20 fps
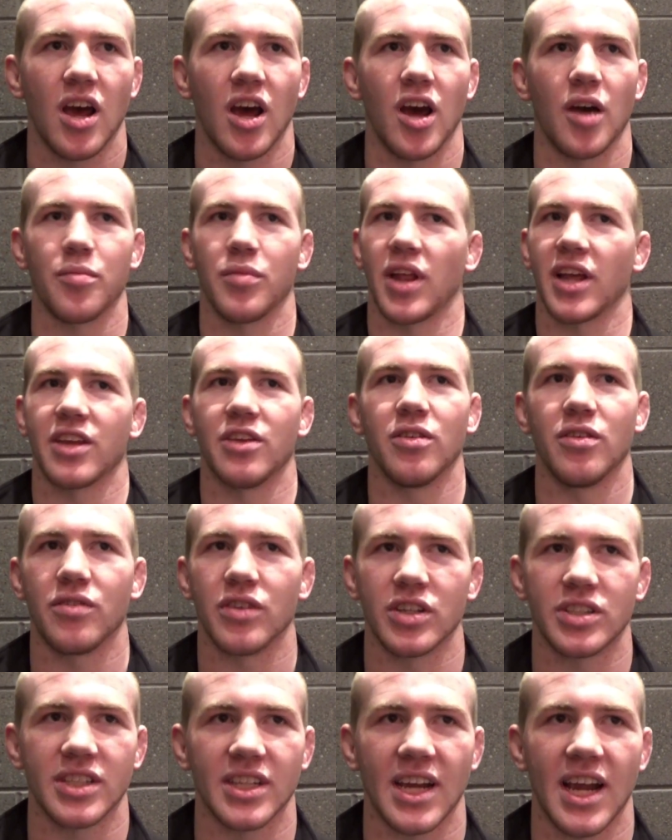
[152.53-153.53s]
um, like
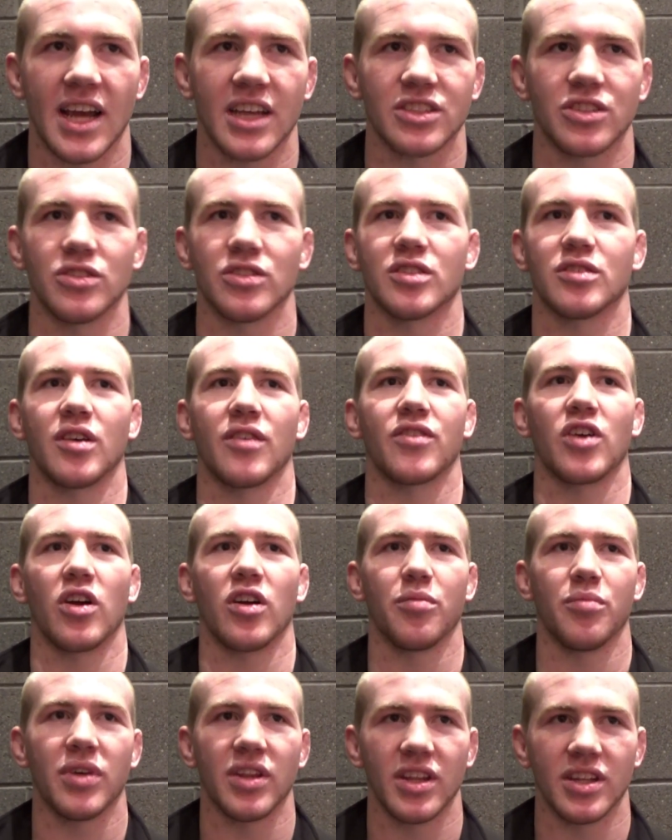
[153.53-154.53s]
University Nationals. I've
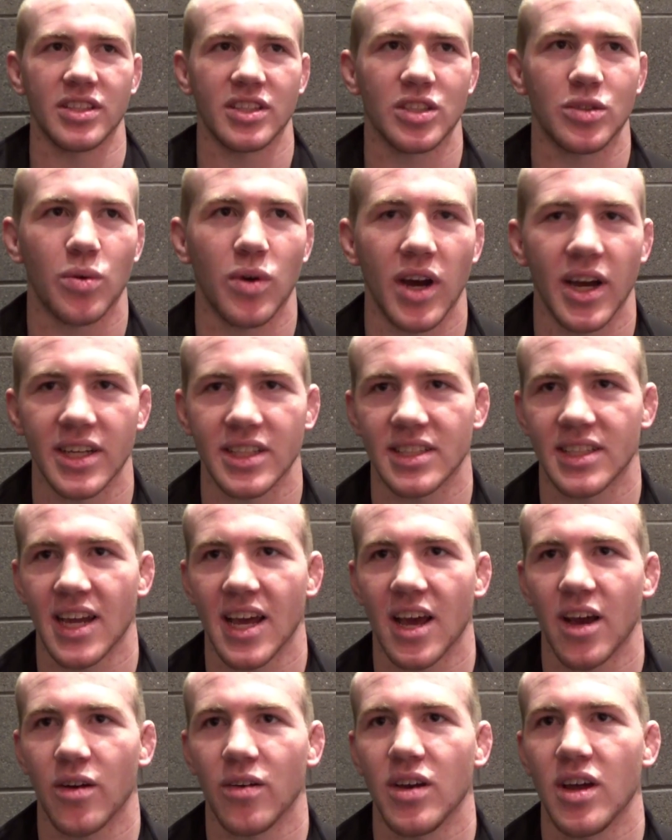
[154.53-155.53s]
gone to Midlands twice
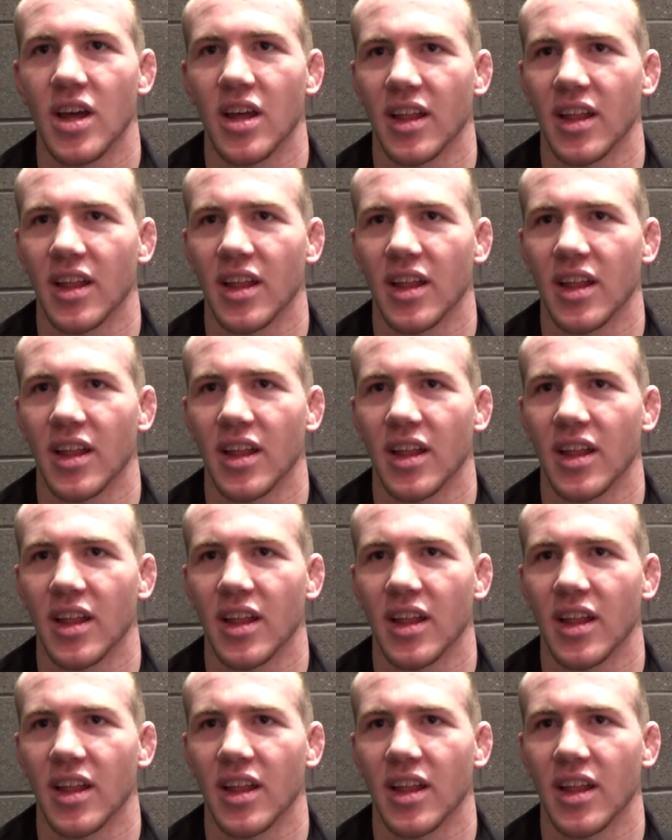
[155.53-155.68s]
now.